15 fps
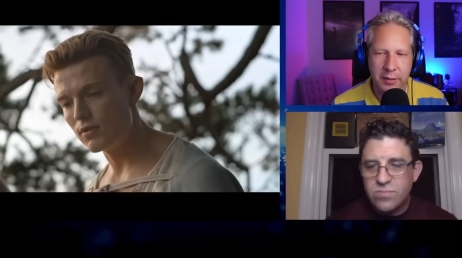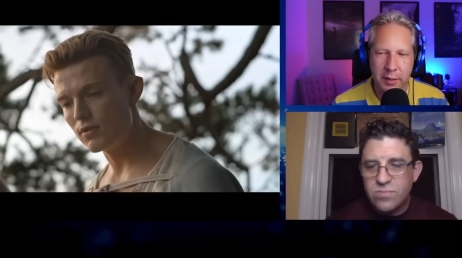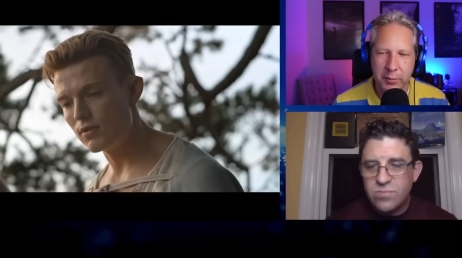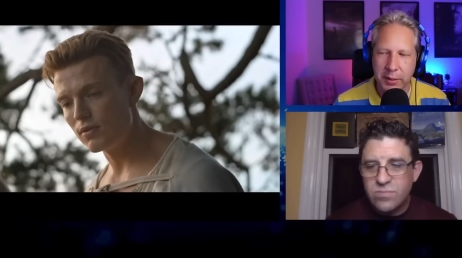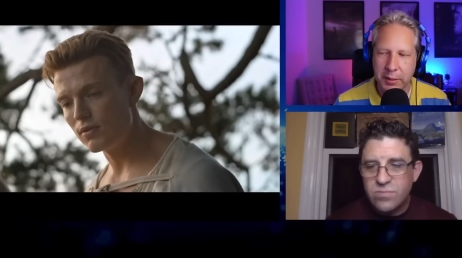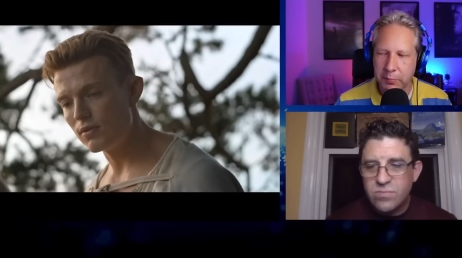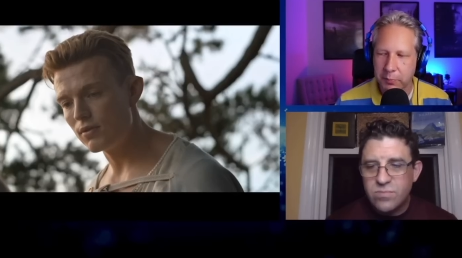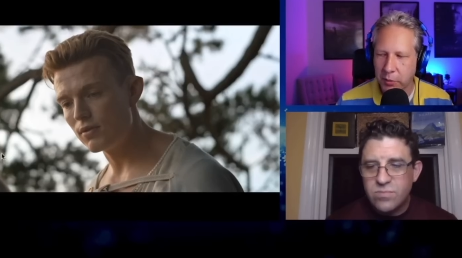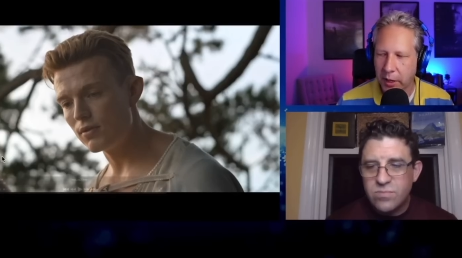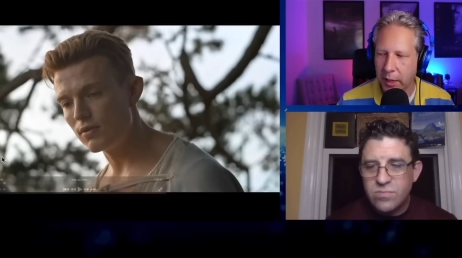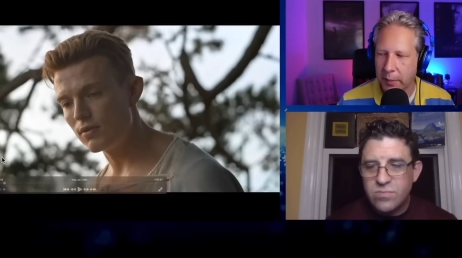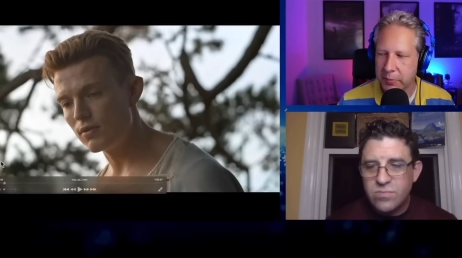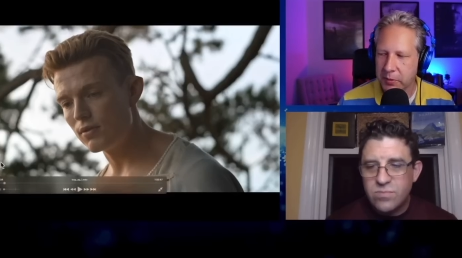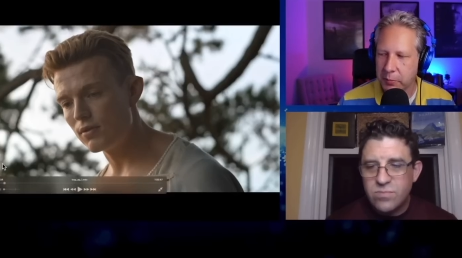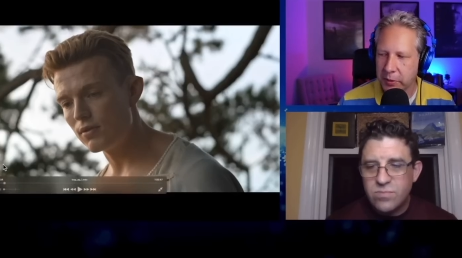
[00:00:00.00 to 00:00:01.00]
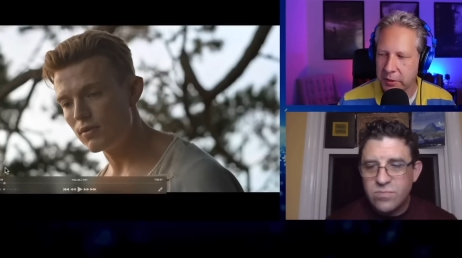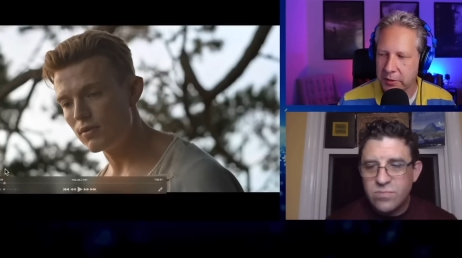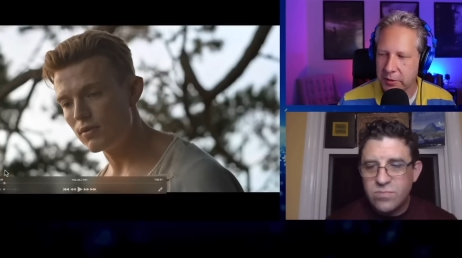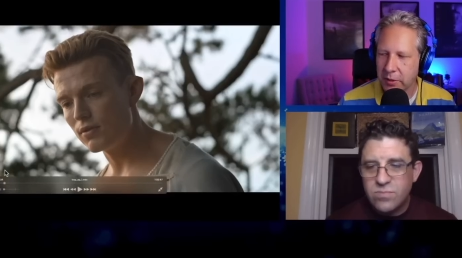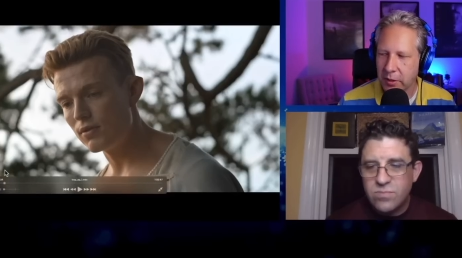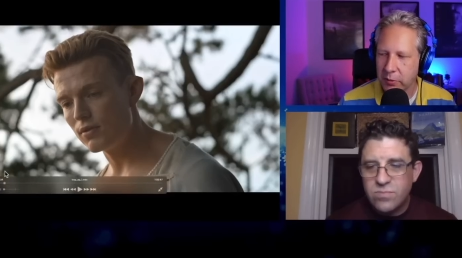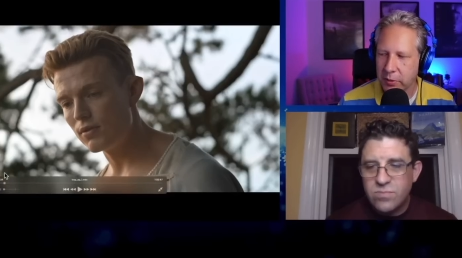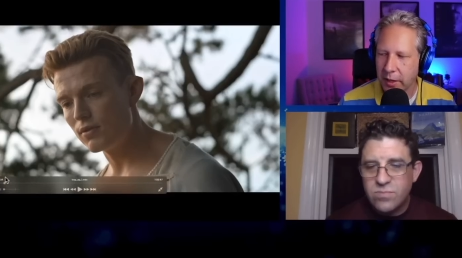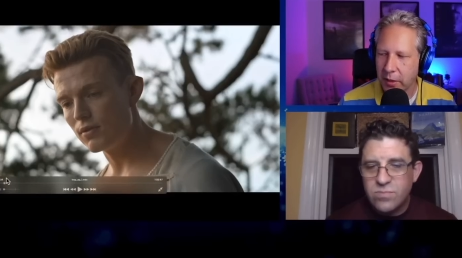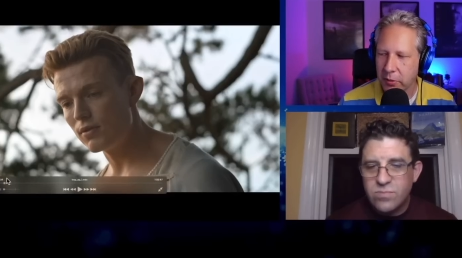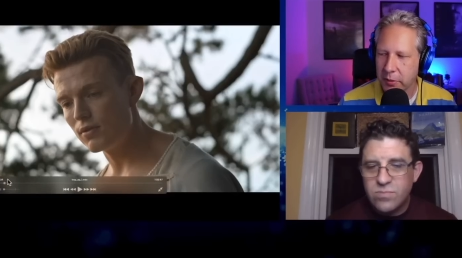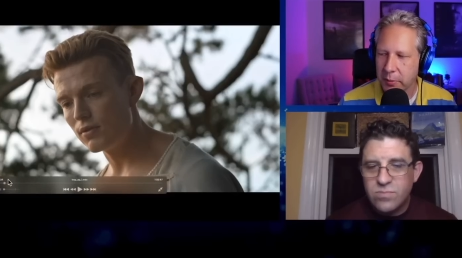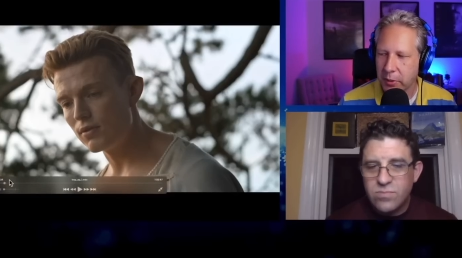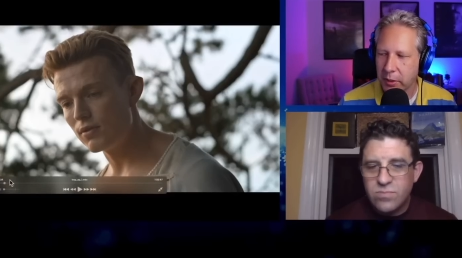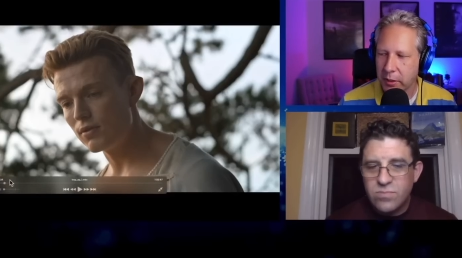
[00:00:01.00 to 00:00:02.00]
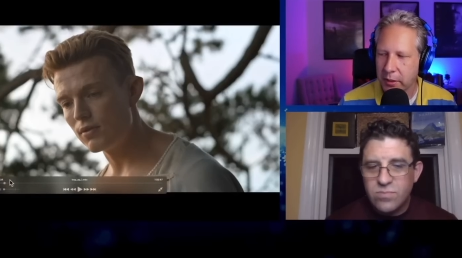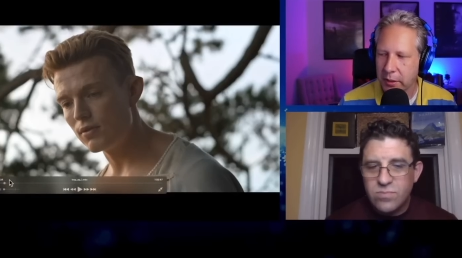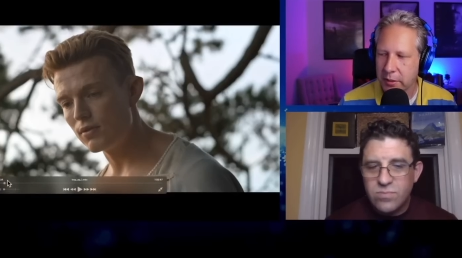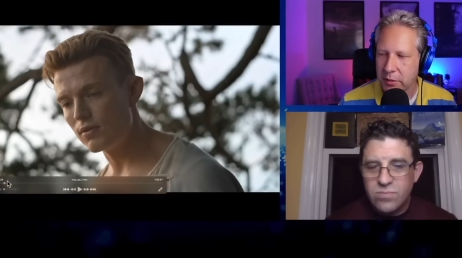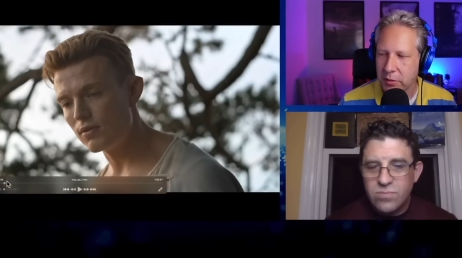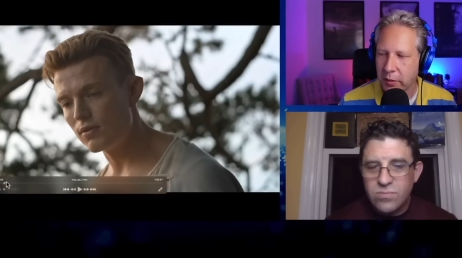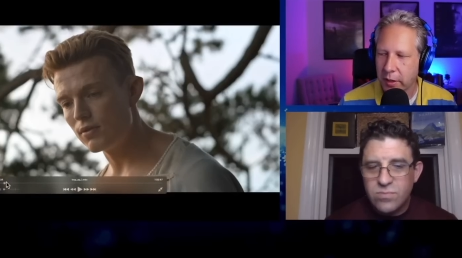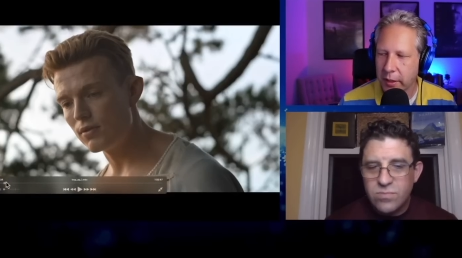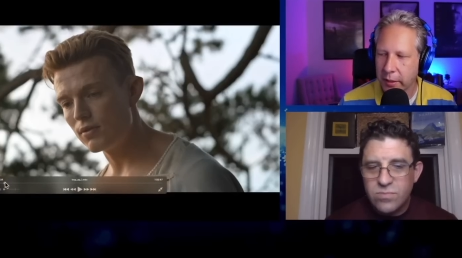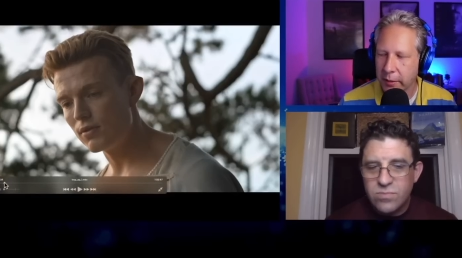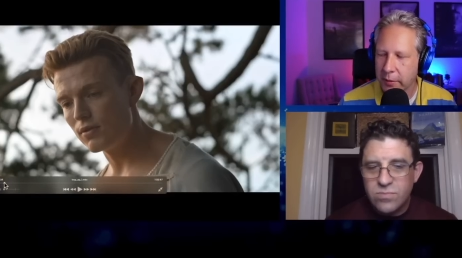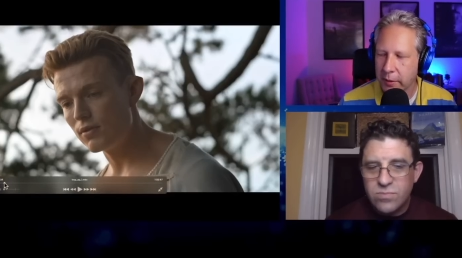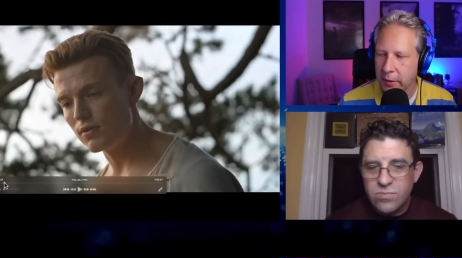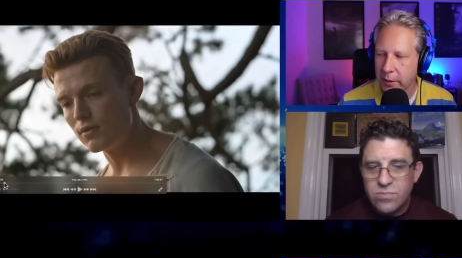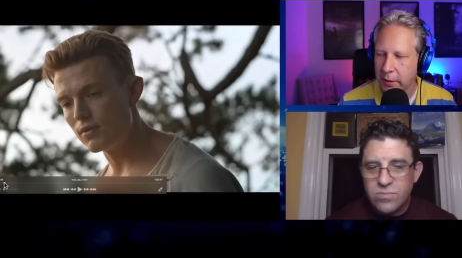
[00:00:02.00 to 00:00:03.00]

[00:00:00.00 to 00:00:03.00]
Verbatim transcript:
Speaker 1: Namely, perhaps a place to start with how compelling is the writing?